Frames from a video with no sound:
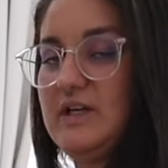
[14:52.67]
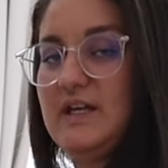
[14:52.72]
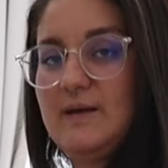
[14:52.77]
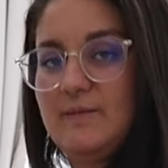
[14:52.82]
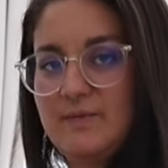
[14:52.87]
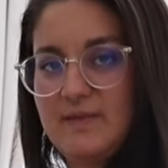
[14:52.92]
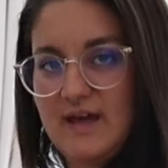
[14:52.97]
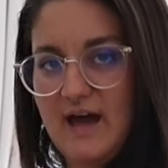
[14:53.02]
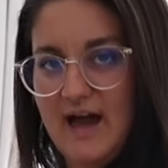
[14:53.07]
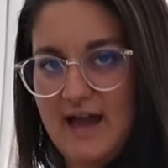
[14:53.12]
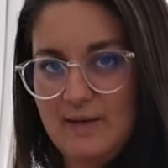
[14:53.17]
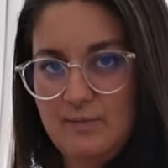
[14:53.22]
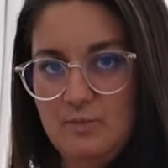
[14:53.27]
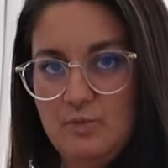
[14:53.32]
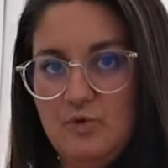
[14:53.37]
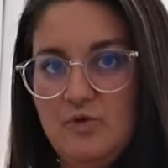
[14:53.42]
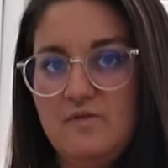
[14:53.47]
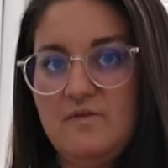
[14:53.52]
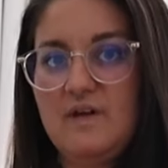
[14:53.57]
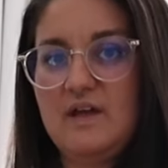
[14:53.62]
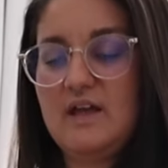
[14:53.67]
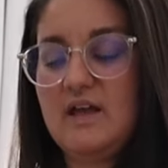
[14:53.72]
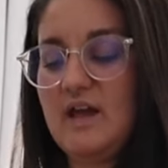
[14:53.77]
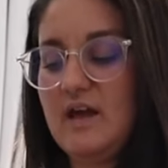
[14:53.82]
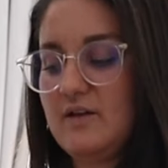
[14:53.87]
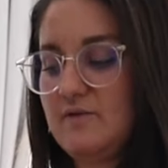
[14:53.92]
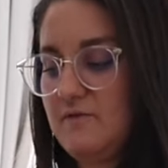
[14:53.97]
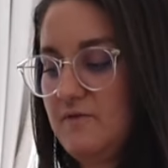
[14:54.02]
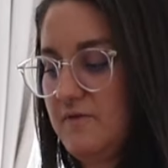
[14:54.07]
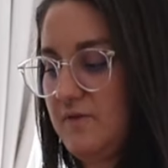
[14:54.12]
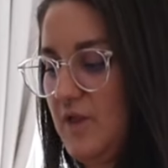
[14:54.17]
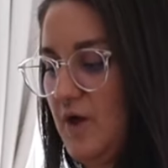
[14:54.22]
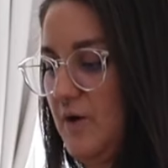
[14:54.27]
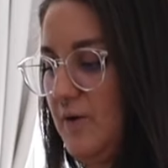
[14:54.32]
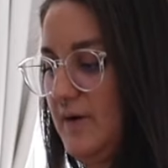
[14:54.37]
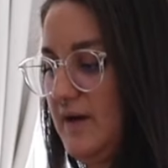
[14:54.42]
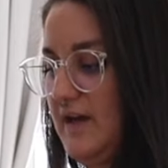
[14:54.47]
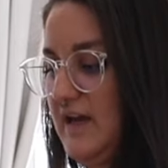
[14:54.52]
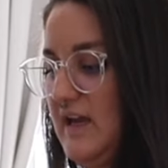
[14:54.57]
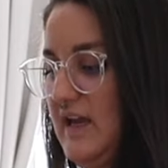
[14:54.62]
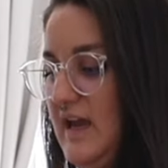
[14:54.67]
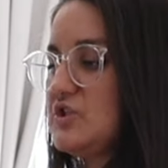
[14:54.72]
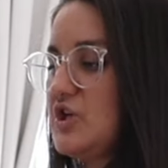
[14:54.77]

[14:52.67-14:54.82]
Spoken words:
keep the eye moving and flowing.